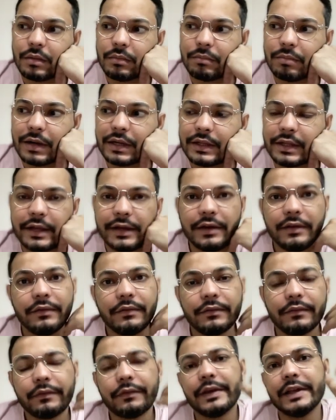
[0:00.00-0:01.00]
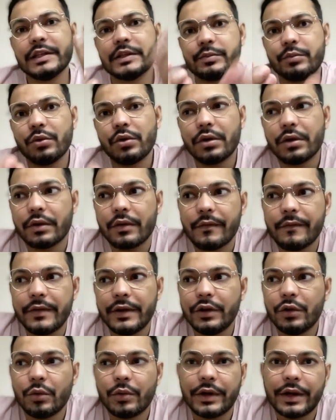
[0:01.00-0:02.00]
But then in Facebook,
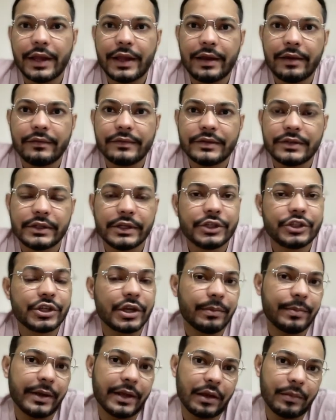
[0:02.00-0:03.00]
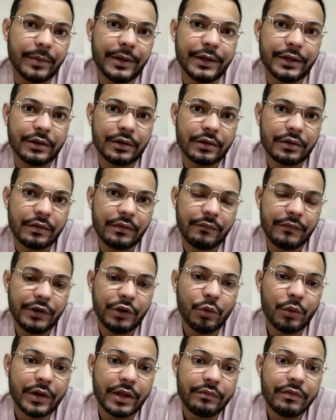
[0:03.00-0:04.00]
we don't have such a parameter. We
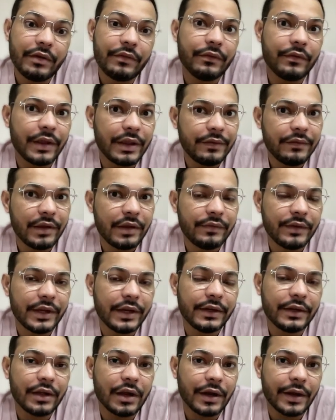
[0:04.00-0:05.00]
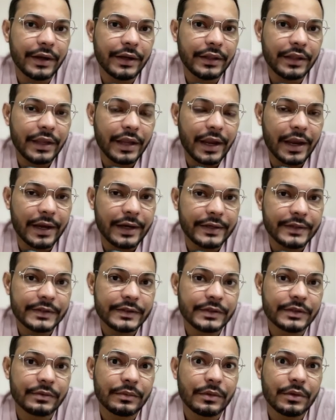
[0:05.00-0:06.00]
don't have a way where we can target the
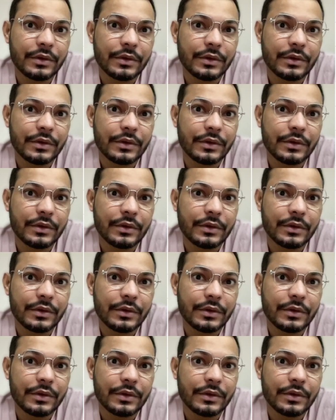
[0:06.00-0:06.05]
ads